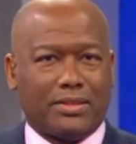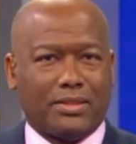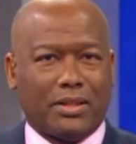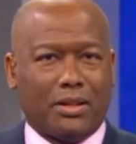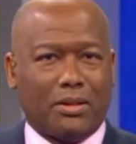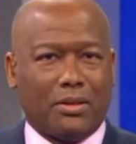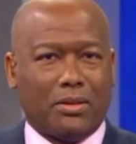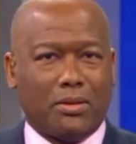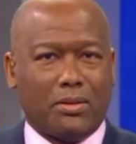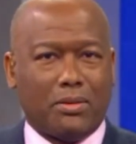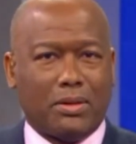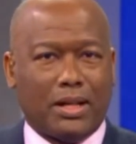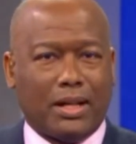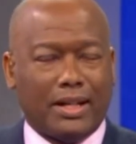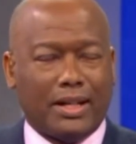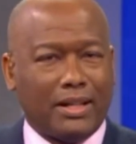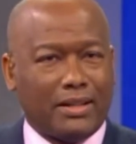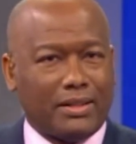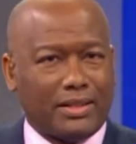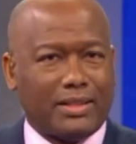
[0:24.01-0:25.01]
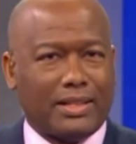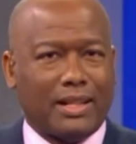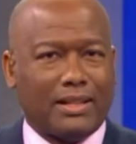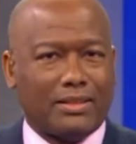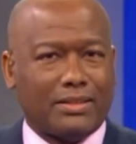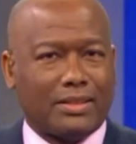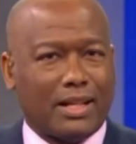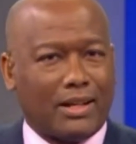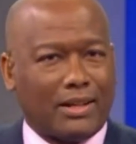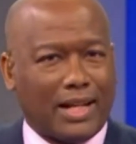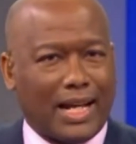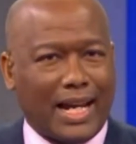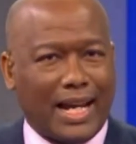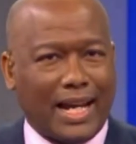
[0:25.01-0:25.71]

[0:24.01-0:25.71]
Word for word: So, uh, here to tell us how to